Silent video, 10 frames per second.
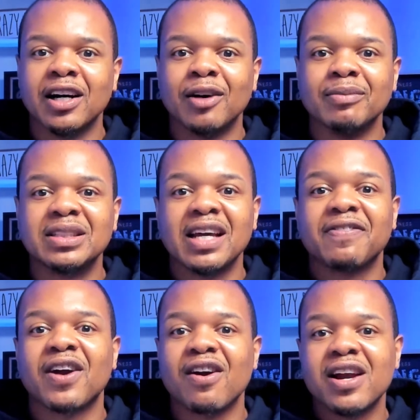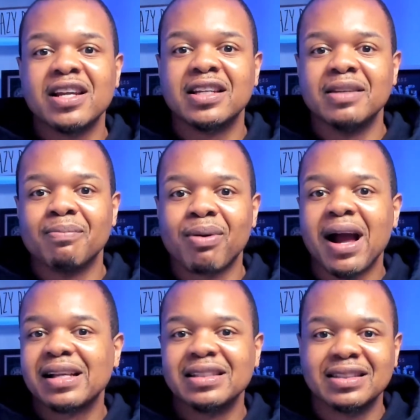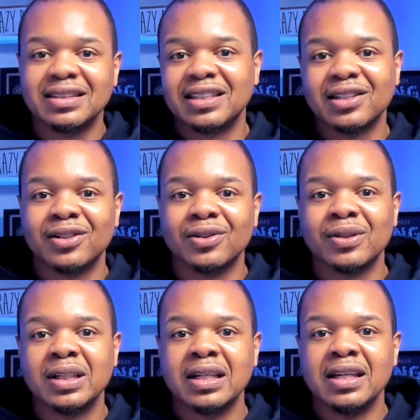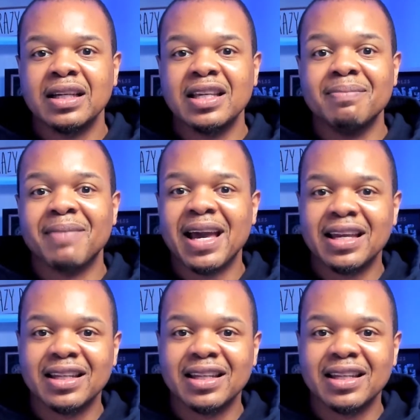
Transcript: Steph Curry didn't practice until he made it.